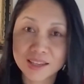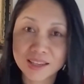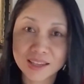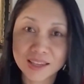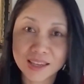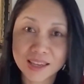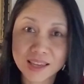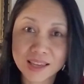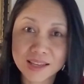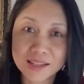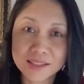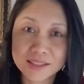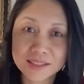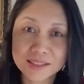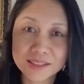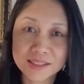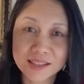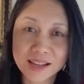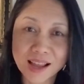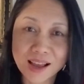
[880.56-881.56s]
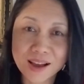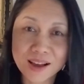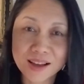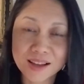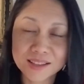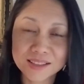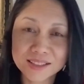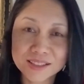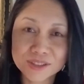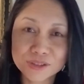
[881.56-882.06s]
And
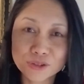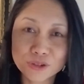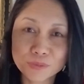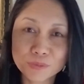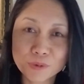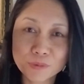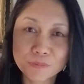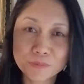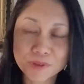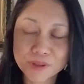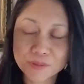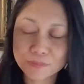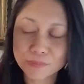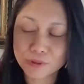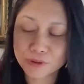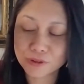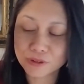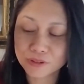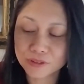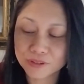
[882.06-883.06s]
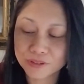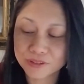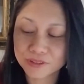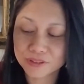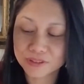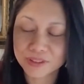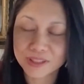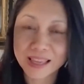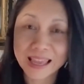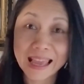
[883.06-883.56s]
this group of people
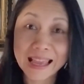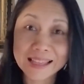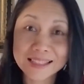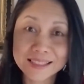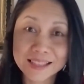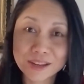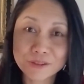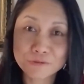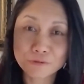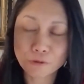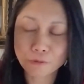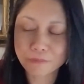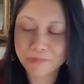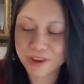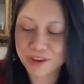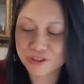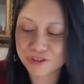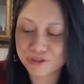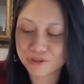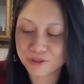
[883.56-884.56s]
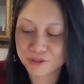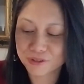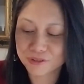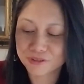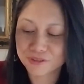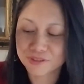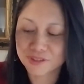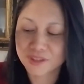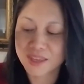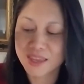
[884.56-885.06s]
has the
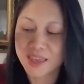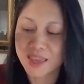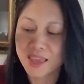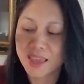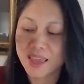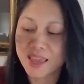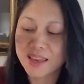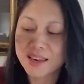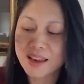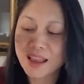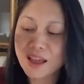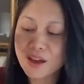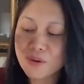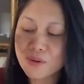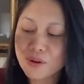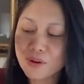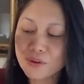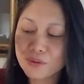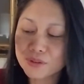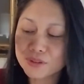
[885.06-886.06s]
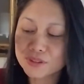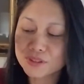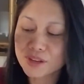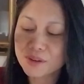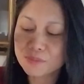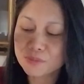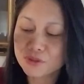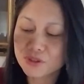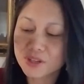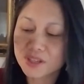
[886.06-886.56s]
information. And now our
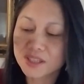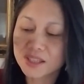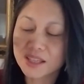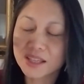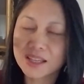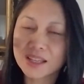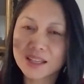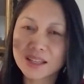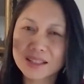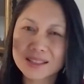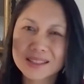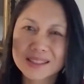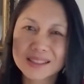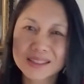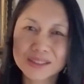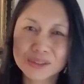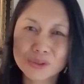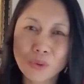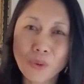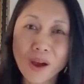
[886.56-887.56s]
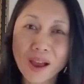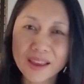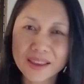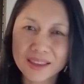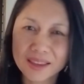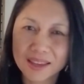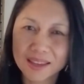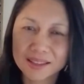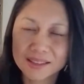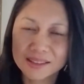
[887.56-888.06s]
subject is
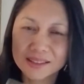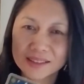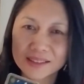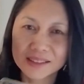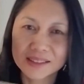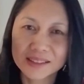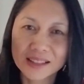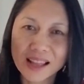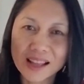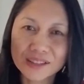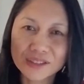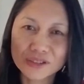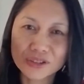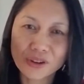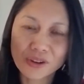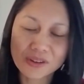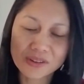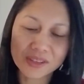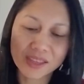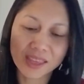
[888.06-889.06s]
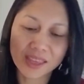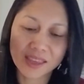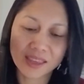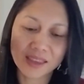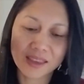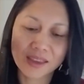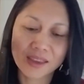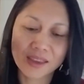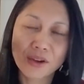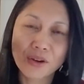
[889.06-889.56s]
quiet, not talking.
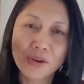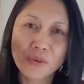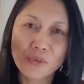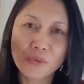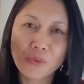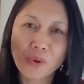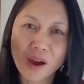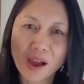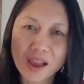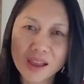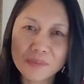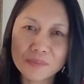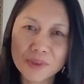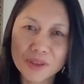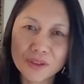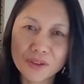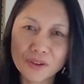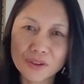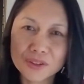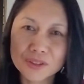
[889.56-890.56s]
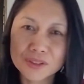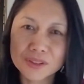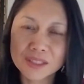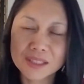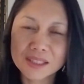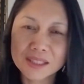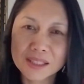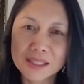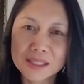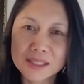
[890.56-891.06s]
Why? Because
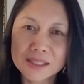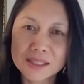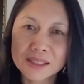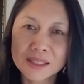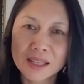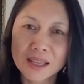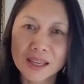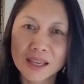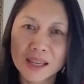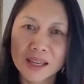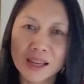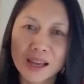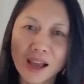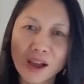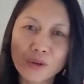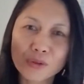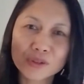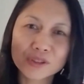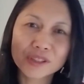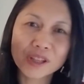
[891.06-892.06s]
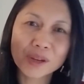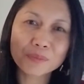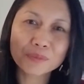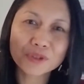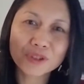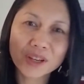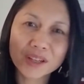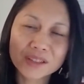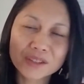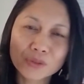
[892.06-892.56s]
this is our
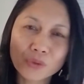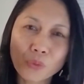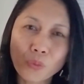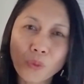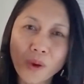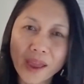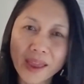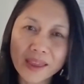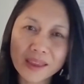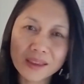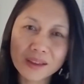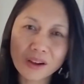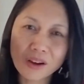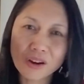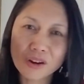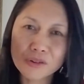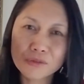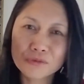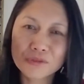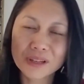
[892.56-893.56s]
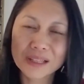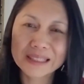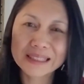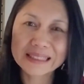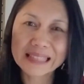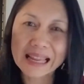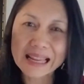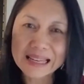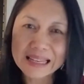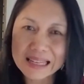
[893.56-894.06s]
subject's way of
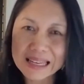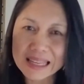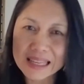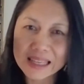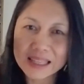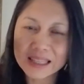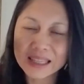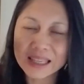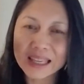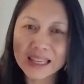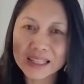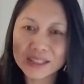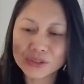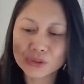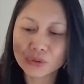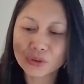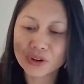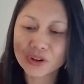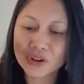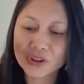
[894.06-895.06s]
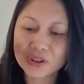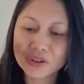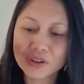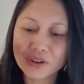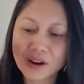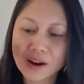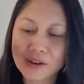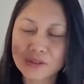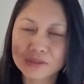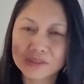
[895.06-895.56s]
standing his or her
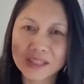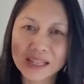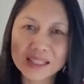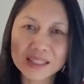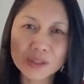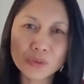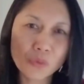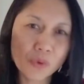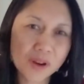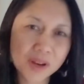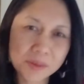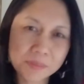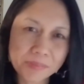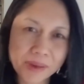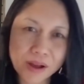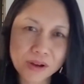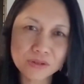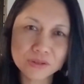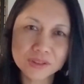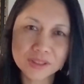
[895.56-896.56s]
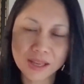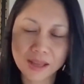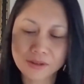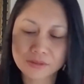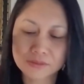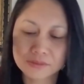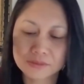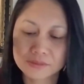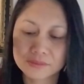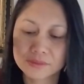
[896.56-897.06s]
ground. Doesn't want to bow
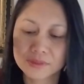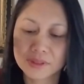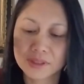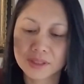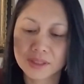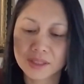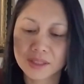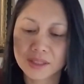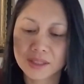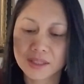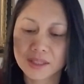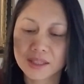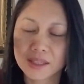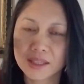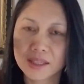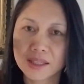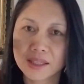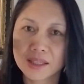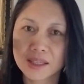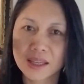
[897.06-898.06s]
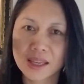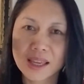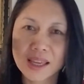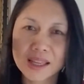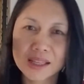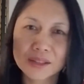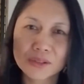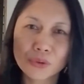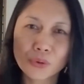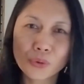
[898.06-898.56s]
down.
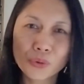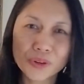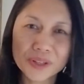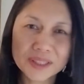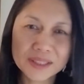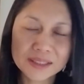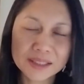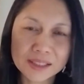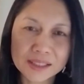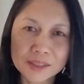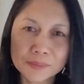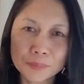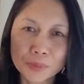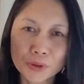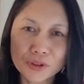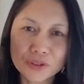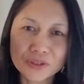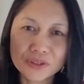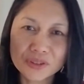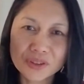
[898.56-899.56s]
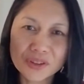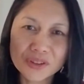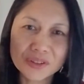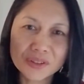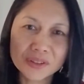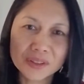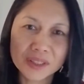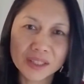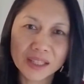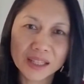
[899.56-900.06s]
And who is this
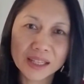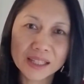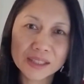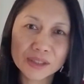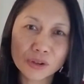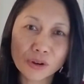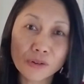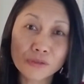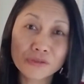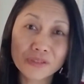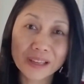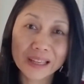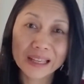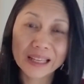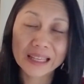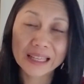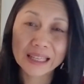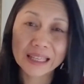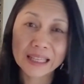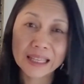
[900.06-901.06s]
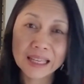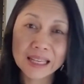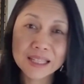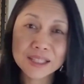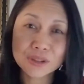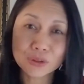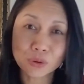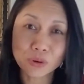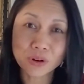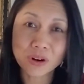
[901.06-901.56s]
person? Is of
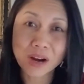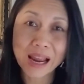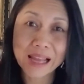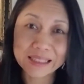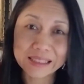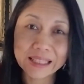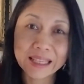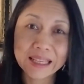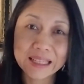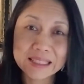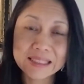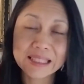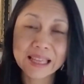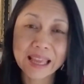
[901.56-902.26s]
his or at his